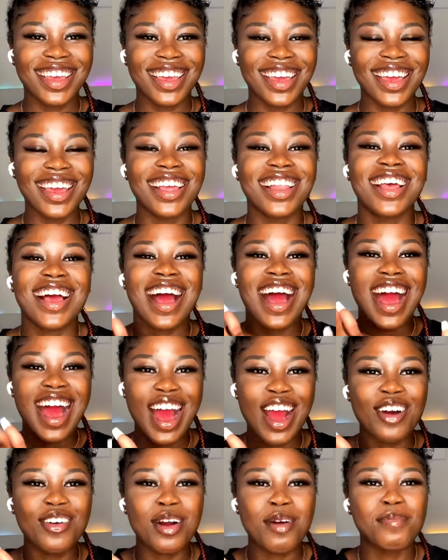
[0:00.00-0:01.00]
and
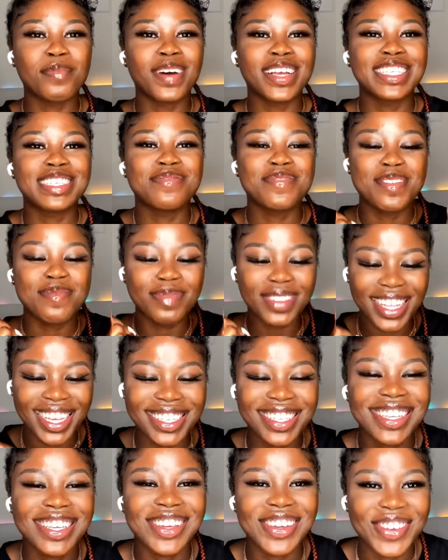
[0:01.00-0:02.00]
how I'm about to be
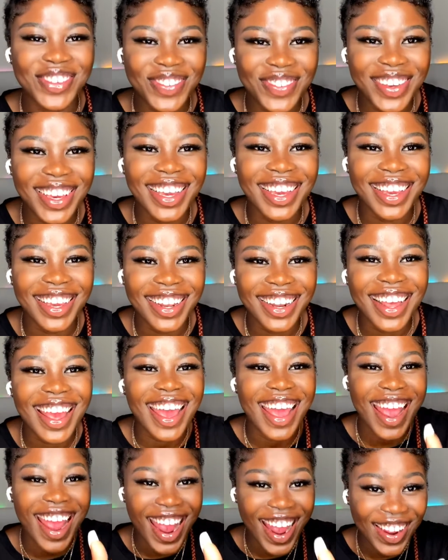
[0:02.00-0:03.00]
blessing your feed
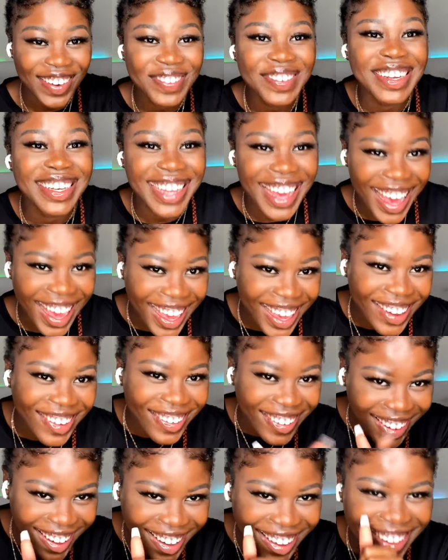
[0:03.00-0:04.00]
every day.
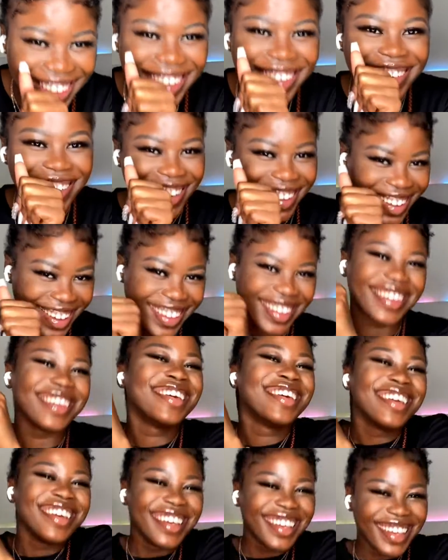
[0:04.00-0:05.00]
Okay.
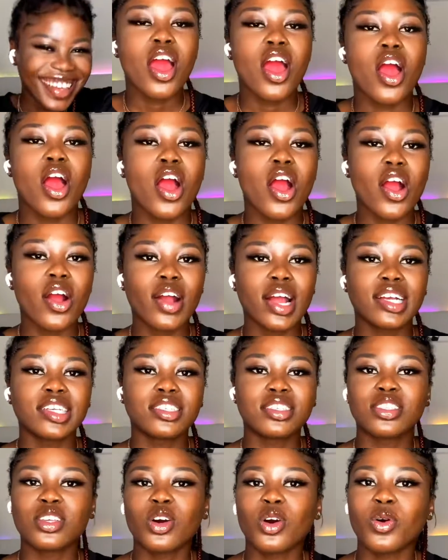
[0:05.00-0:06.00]
All right,
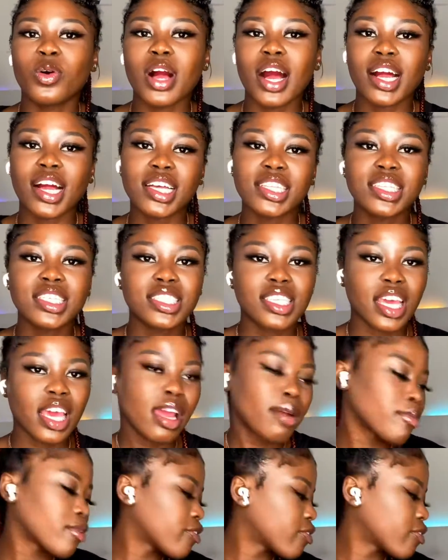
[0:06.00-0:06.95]
so I got this camera